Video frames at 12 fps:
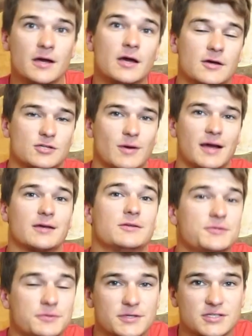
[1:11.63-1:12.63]
so I could
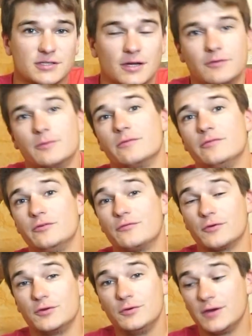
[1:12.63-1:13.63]
do this lovely review for
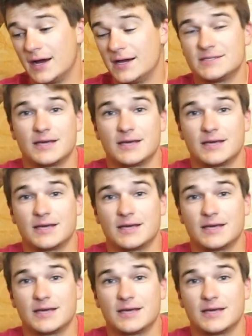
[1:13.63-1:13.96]
you guys.